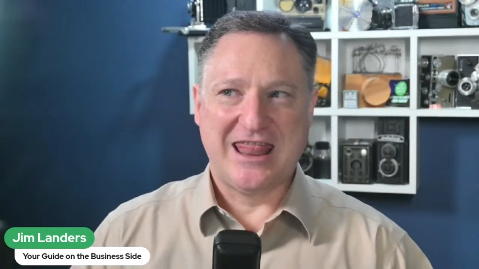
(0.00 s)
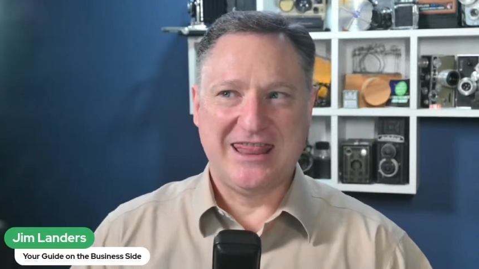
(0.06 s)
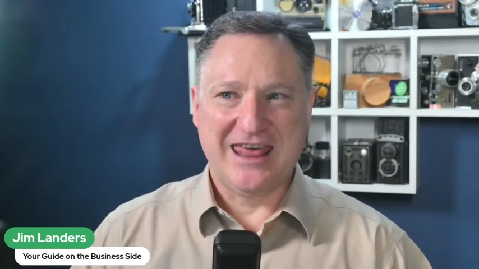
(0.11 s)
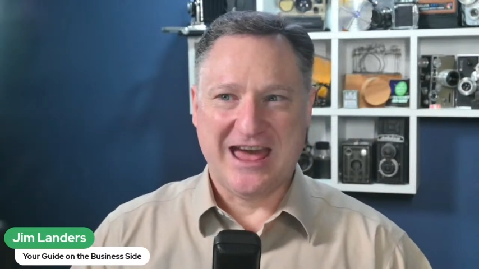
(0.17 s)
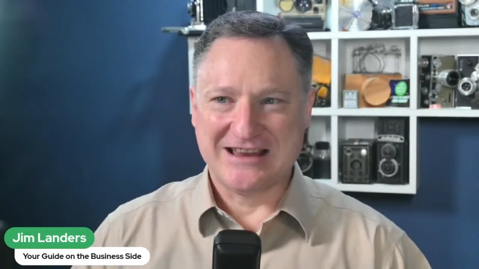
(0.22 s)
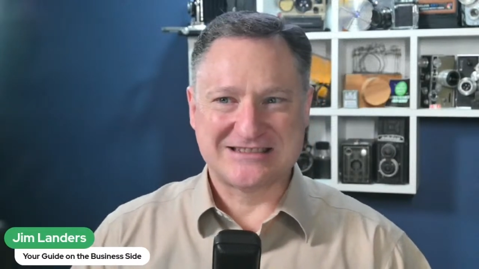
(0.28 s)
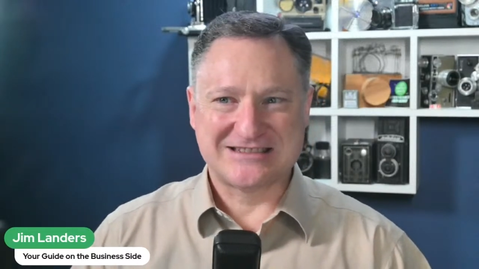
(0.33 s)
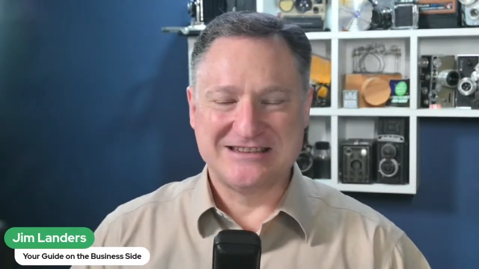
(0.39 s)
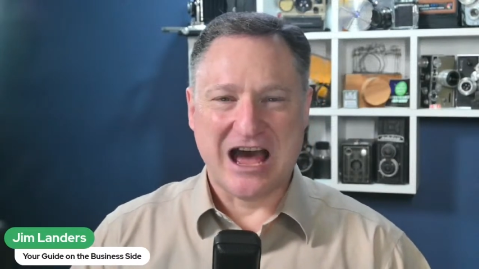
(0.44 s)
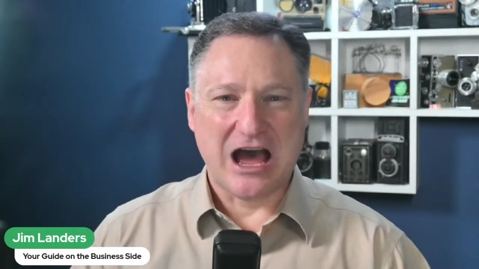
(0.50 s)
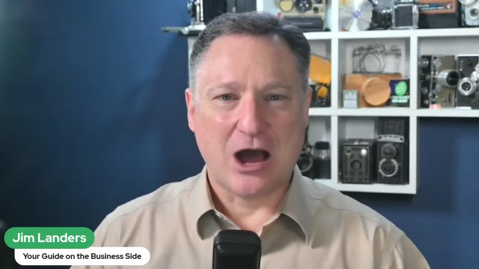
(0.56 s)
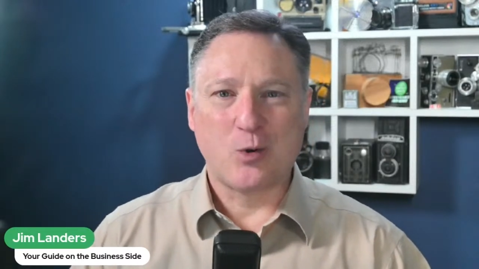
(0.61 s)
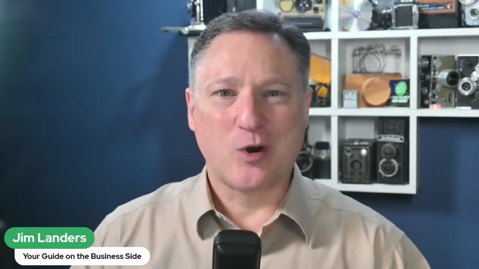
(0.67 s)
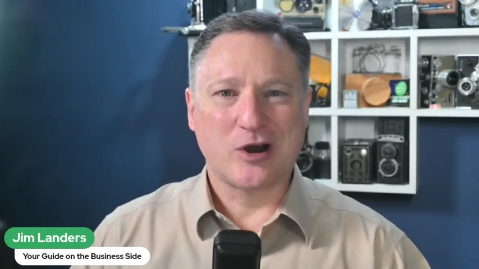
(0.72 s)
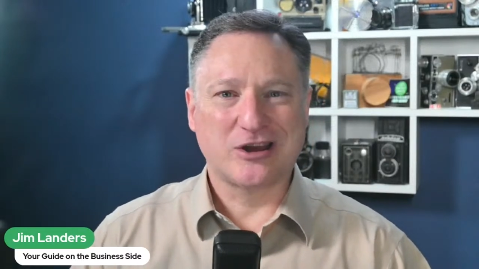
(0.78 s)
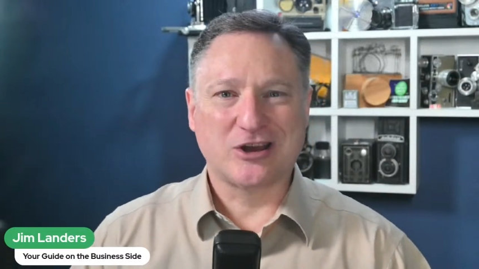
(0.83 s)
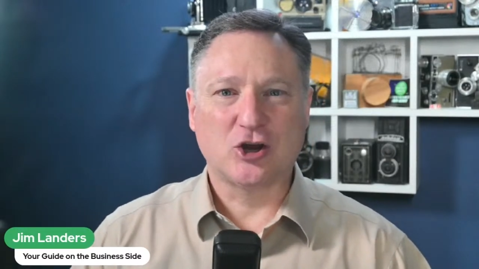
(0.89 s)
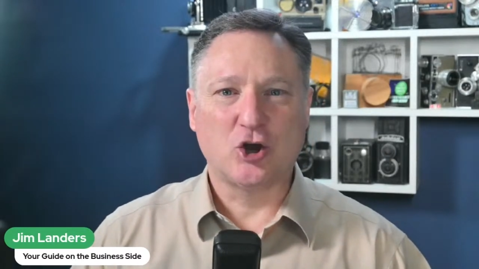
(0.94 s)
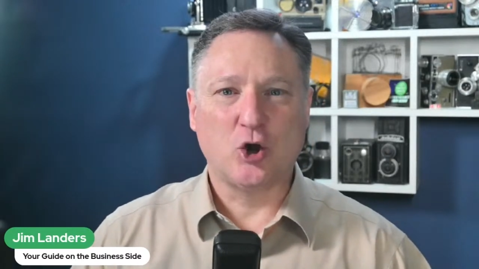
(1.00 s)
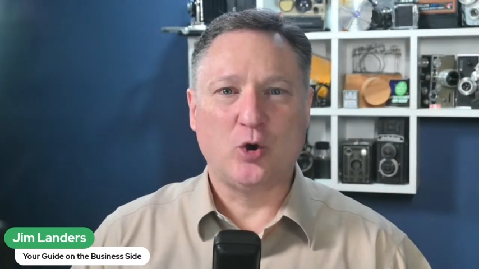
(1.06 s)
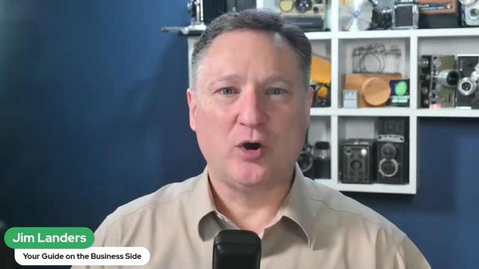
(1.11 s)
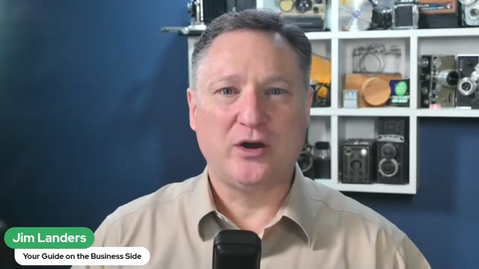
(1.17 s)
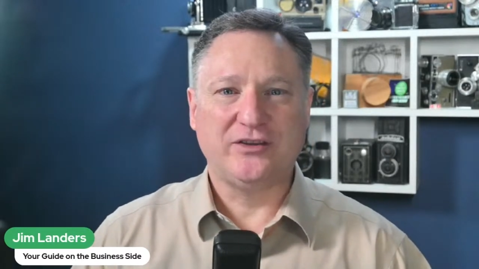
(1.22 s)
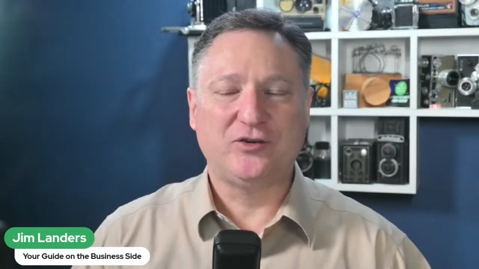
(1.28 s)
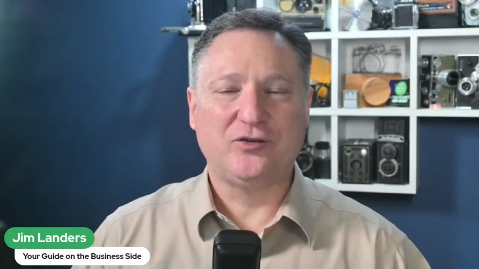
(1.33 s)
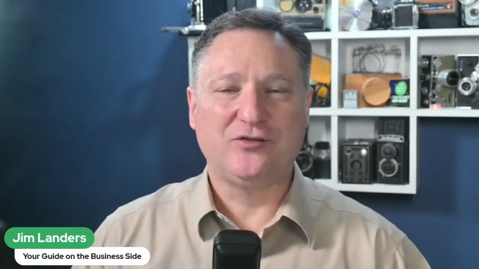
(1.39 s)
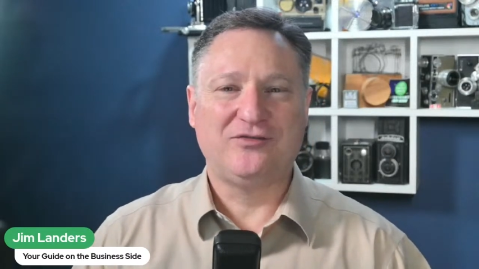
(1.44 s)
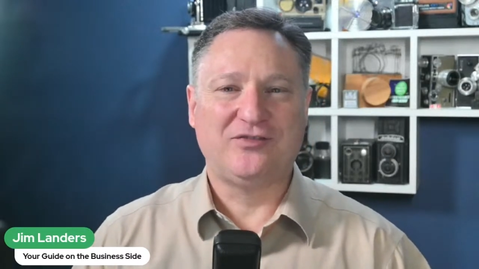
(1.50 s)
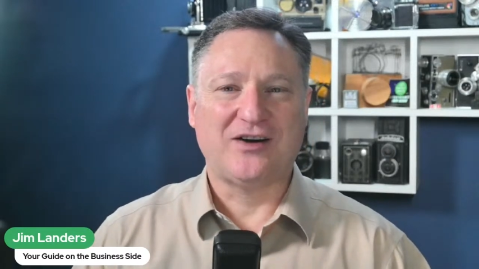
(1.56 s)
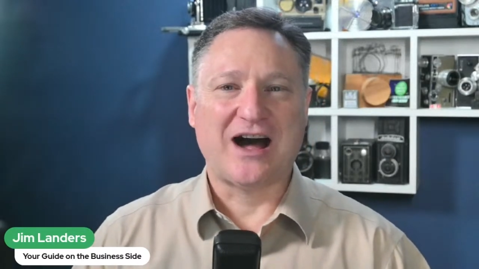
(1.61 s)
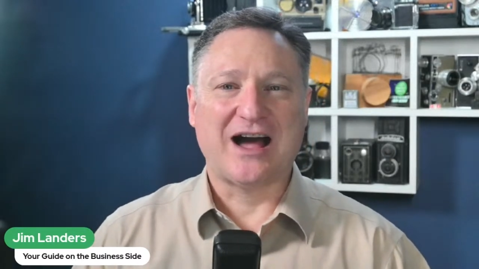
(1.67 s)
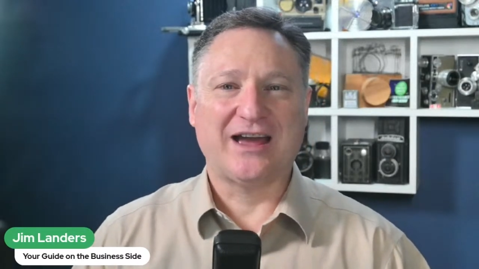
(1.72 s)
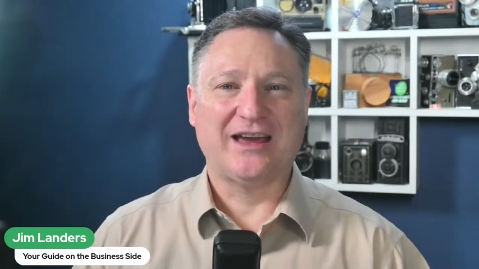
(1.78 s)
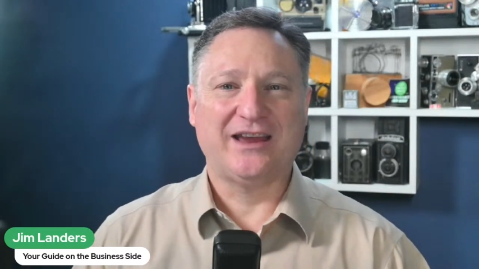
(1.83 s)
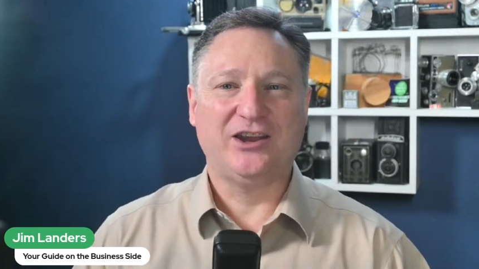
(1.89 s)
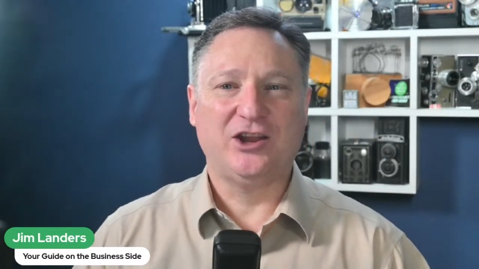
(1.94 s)
That's not where you're going to
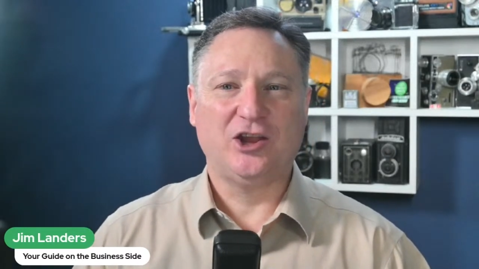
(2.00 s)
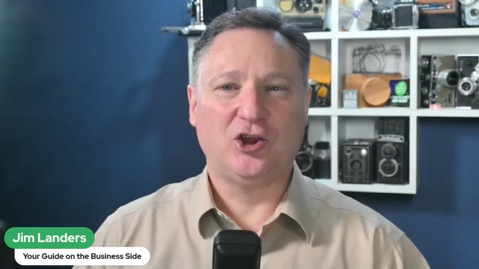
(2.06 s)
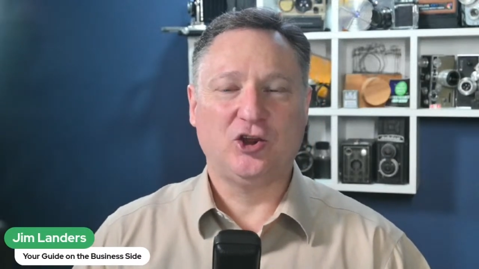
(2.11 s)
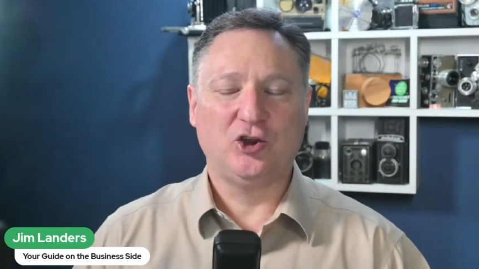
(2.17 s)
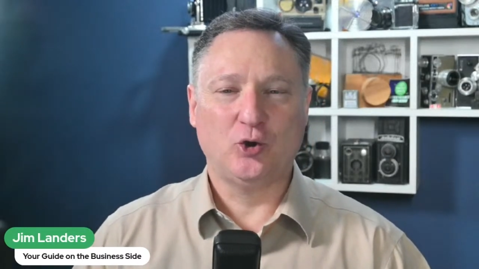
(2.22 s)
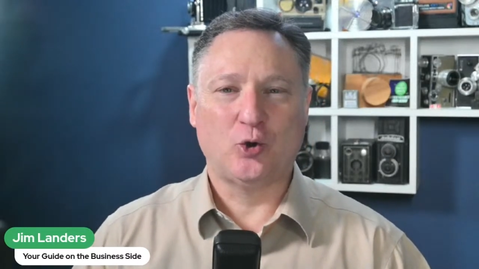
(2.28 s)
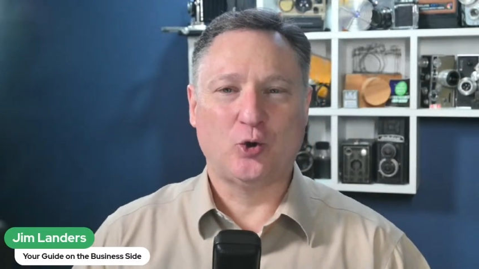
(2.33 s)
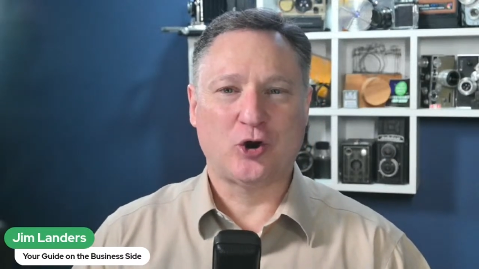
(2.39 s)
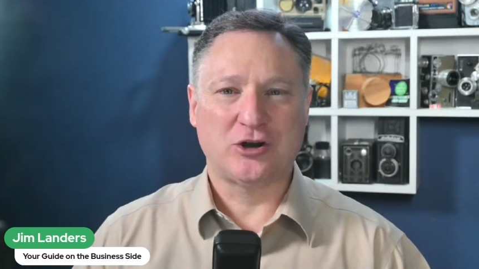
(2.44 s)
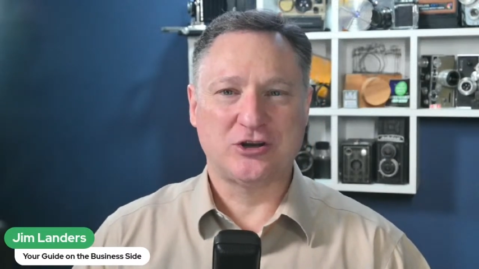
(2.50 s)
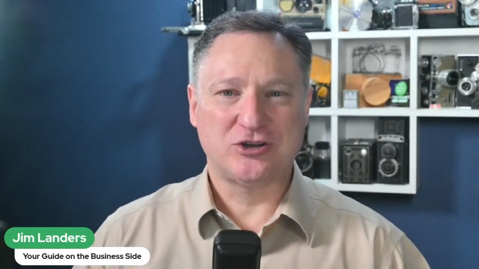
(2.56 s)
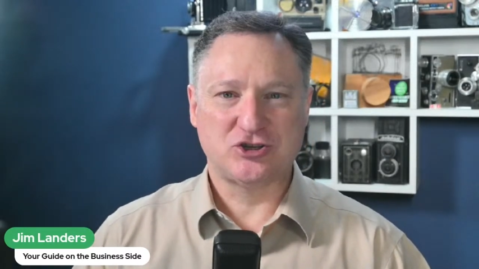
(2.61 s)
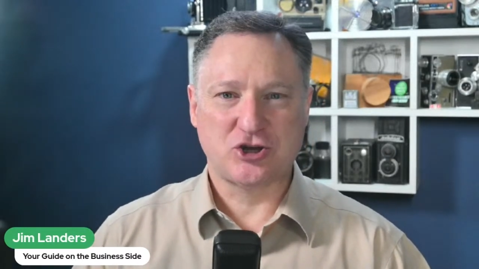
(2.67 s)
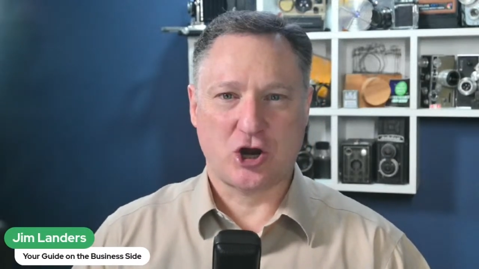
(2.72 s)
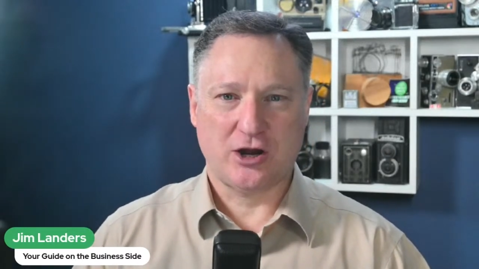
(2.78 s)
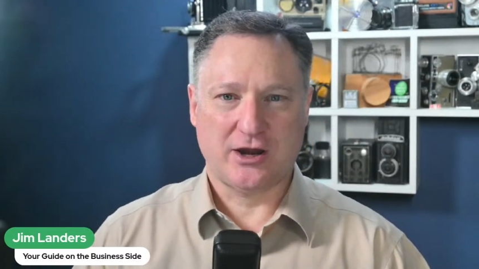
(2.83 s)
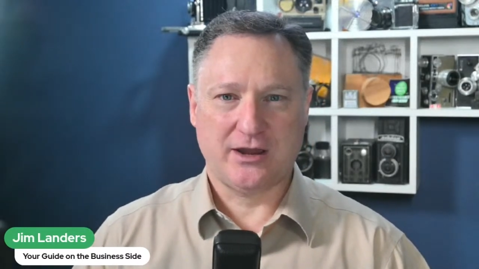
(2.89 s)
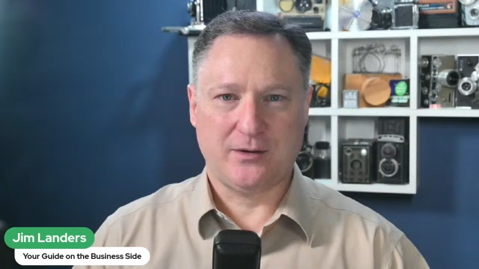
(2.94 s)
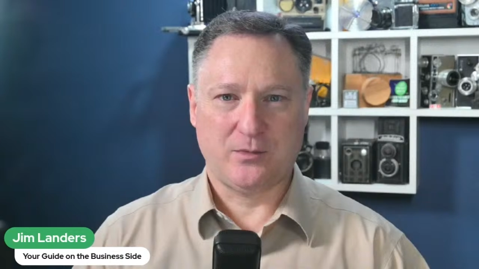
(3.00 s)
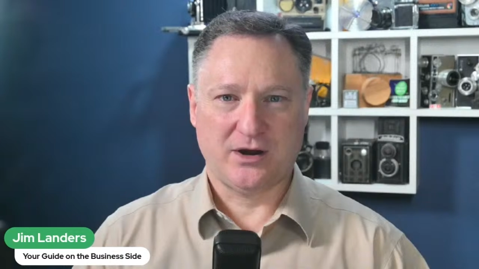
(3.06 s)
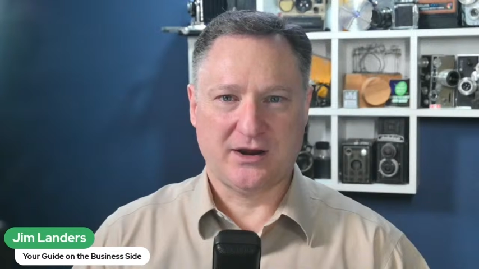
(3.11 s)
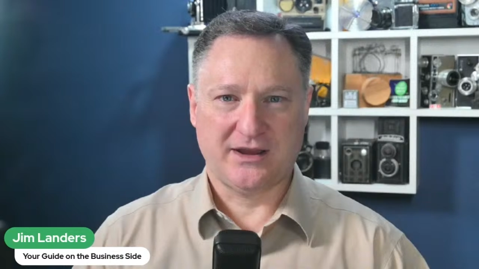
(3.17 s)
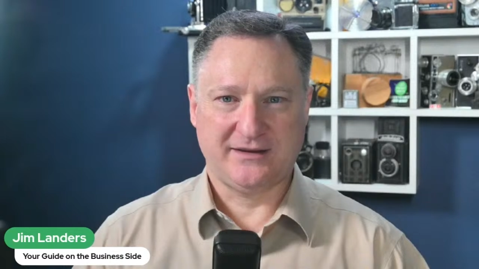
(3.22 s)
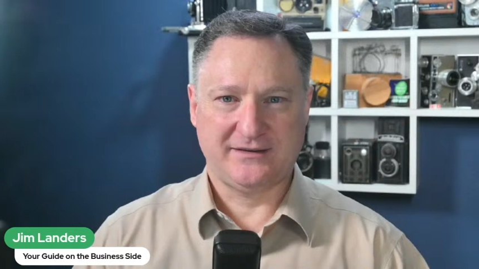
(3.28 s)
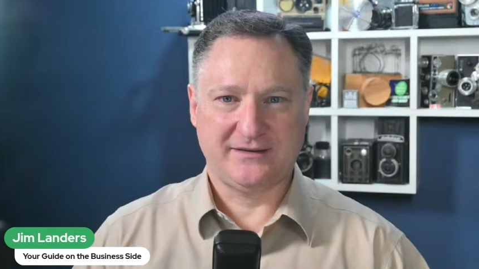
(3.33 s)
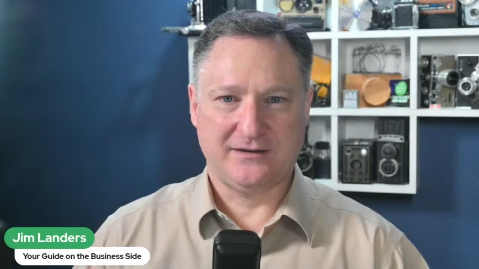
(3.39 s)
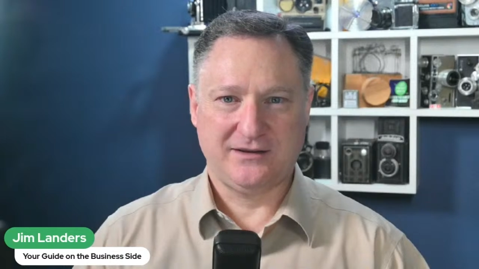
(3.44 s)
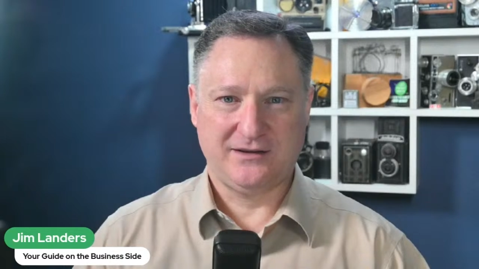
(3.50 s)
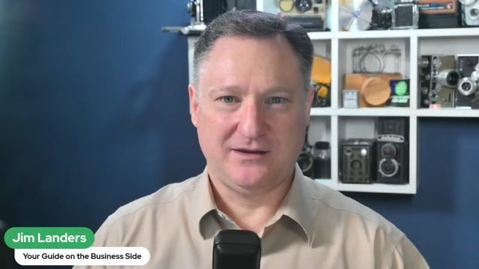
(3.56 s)
find your target market.